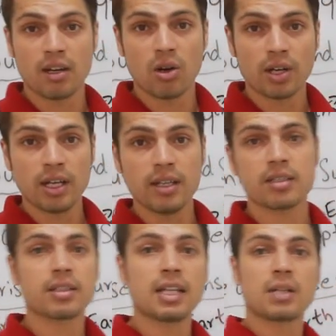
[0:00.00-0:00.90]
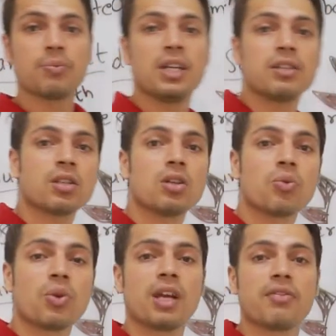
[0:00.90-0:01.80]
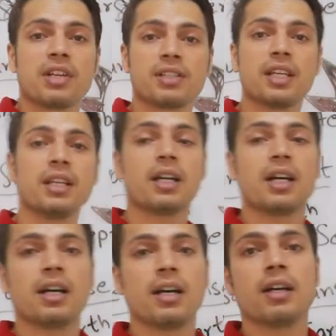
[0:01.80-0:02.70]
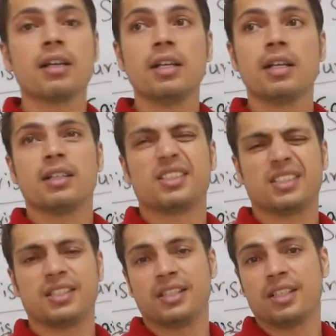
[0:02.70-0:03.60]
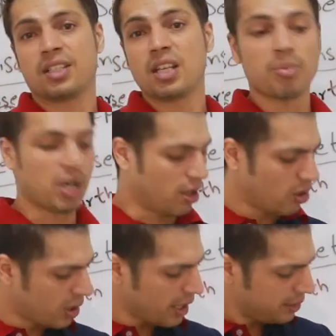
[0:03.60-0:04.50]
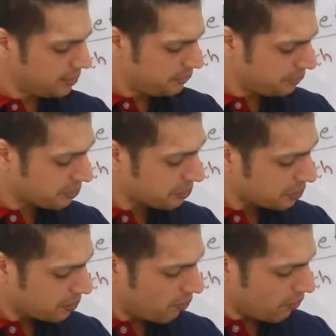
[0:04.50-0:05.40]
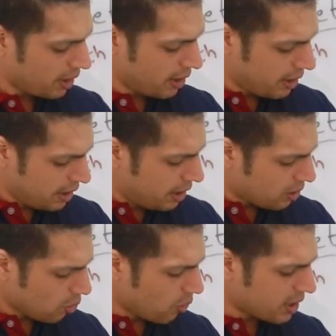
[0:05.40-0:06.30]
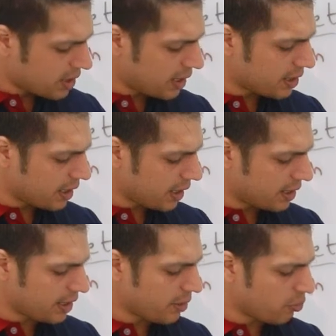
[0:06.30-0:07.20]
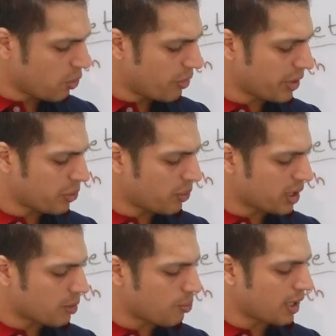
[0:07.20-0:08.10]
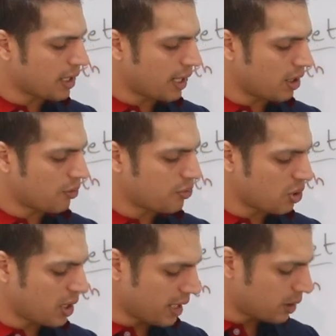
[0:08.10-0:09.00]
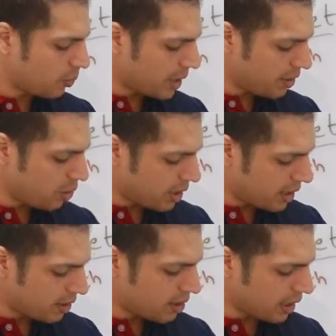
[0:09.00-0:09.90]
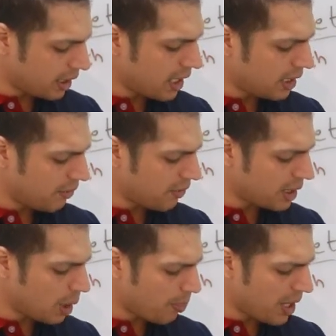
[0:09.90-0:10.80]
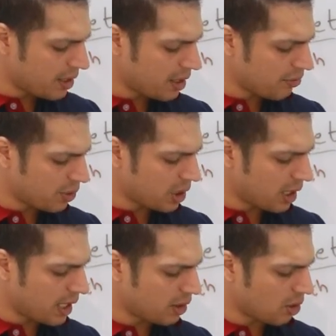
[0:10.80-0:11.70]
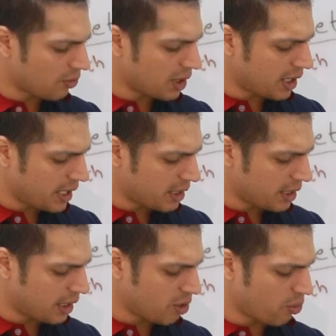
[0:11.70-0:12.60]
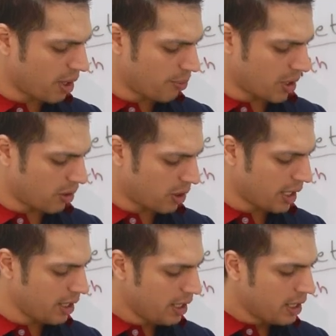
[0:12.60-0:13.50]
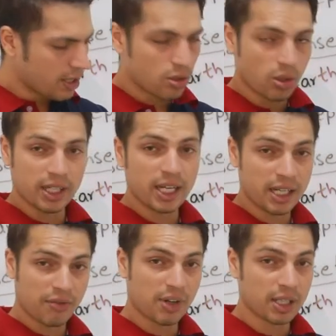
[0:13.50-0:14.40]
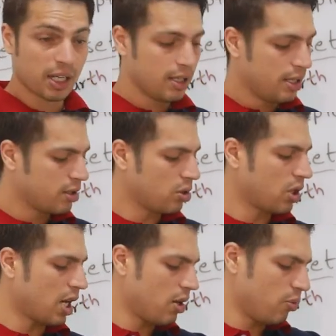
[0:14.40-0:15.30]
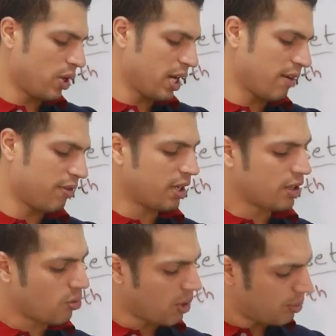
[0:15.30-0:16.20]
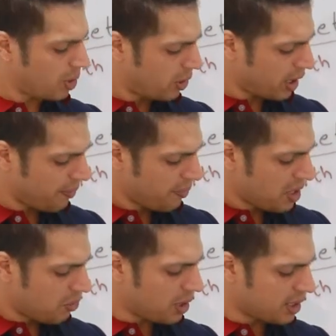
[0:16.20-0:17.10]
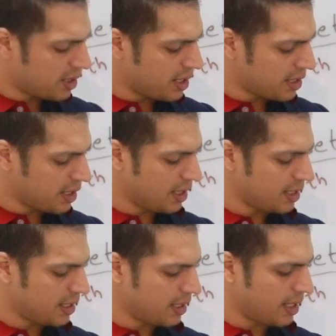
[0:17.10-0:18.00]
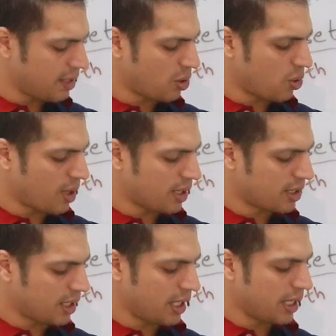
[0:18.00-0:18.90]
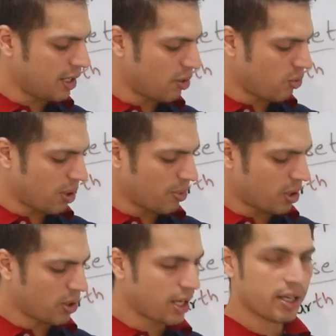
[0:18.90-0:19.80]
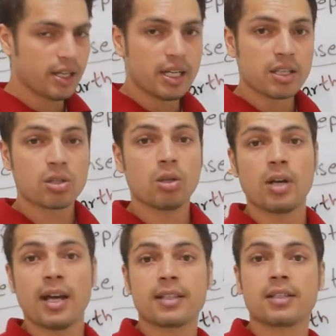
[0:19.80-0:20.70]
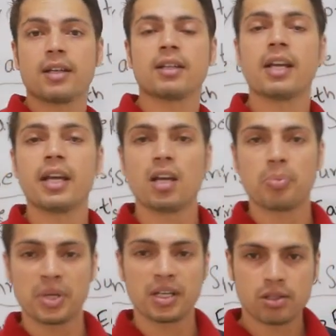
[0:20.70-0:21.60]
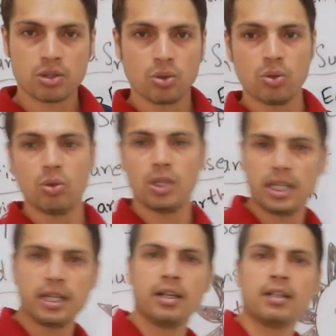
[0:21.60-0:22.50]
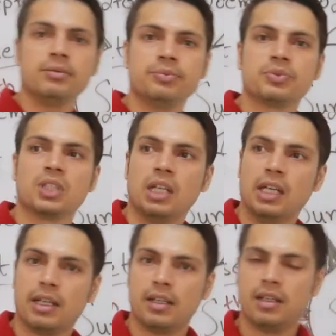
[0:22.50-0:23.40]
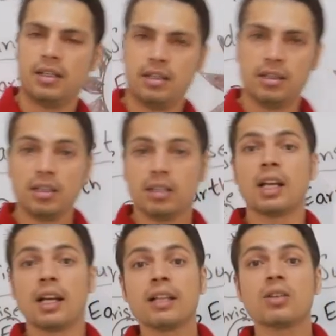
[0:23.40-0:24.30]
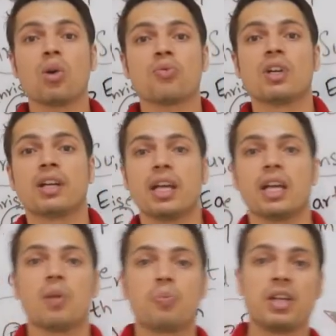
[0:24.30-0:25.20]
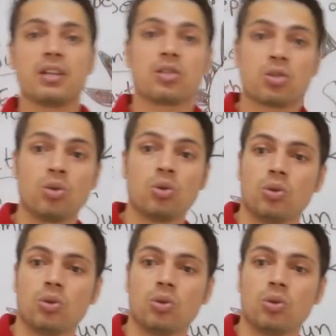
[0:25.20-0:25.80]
longer, that means we are facing summer. Okay. So what season is it moving towards by the end of July? Explain your answer. Identify the pattern for the length of the days in November. Okay. So identify so now we have November. Okay. What season is it in Kuwait City in November? Okay. So as the day appears to the length of the day appears to